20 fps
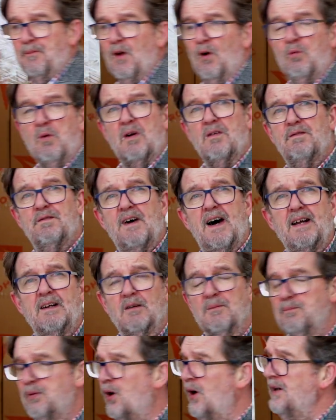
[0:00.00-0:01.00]
One final
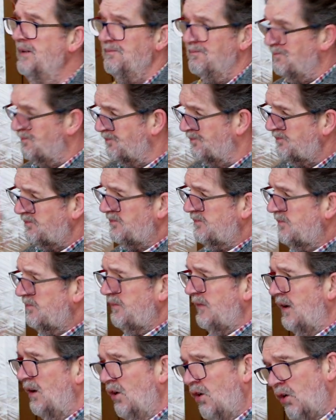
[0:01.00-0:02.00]
point,
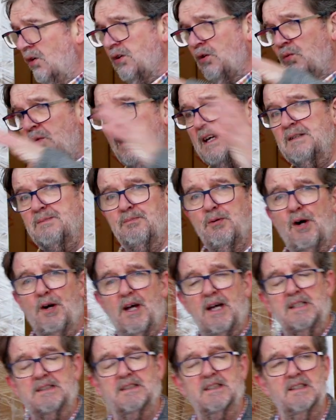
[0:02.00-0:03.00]
all the waste
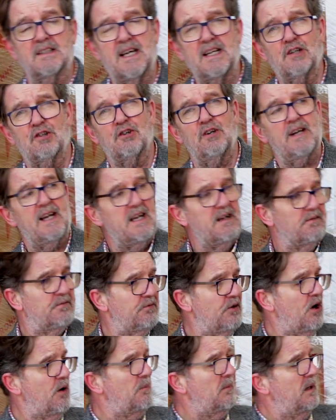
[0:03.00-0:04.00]
products that they create
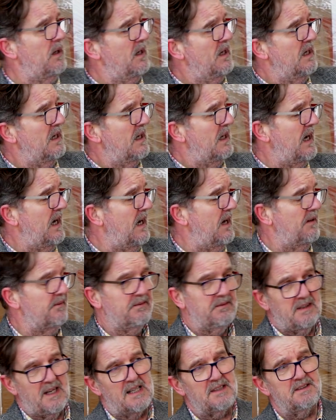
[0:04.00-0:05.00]
from
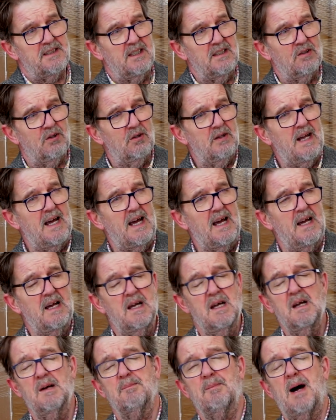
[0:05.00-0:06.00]
cutting all their
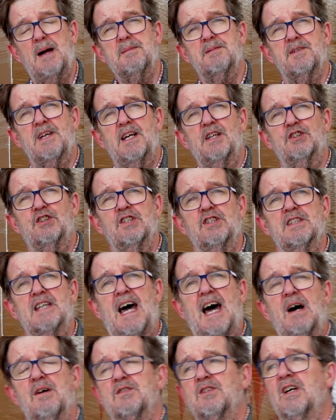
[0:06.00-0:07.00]
pipe sections
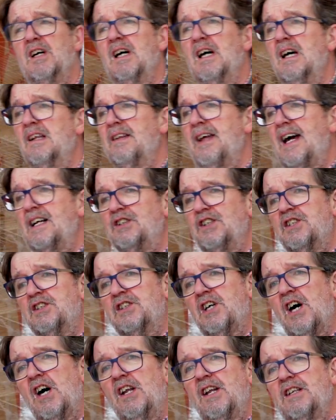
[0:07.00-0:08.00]
out, they actually
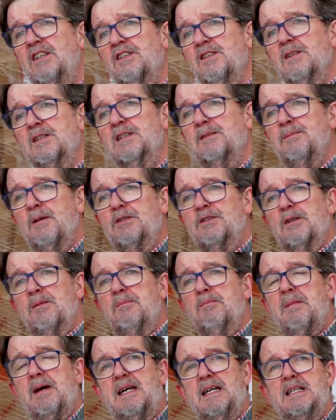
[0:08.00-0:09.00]
turn into this most
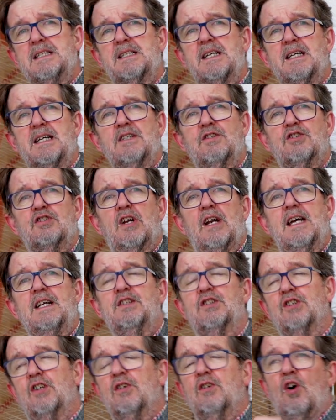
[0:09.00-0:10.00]
amazing
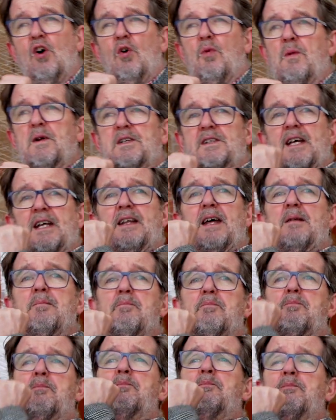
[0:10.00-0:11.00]
insulation, which they
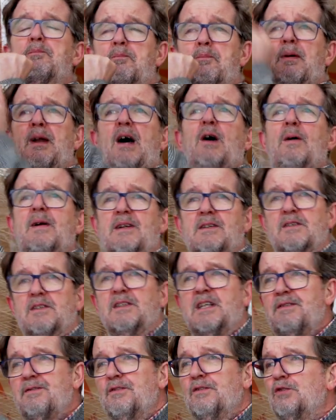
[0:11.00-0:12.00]
then blow into
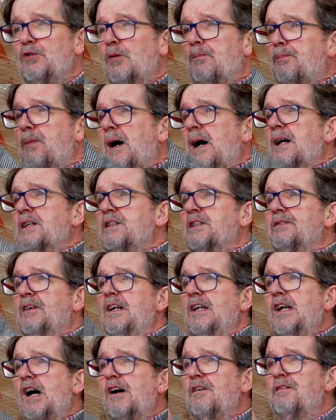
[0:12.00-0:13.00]
difficult parts of a
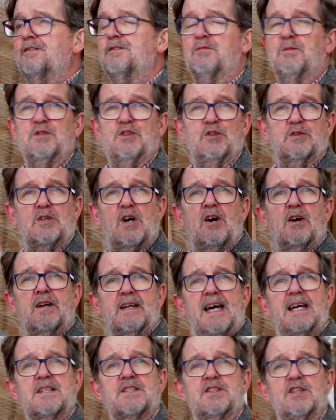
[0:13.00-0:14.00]
loft, which you can't
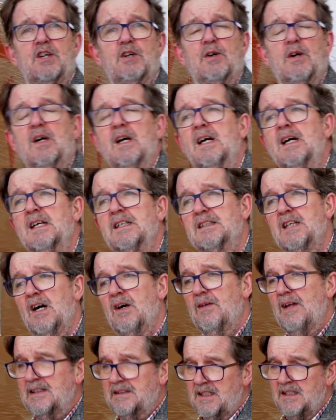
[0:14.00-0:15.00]
get to. So
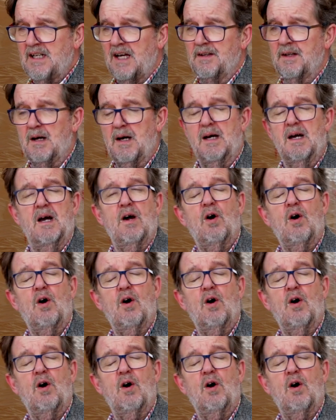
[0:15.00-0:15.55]
that's another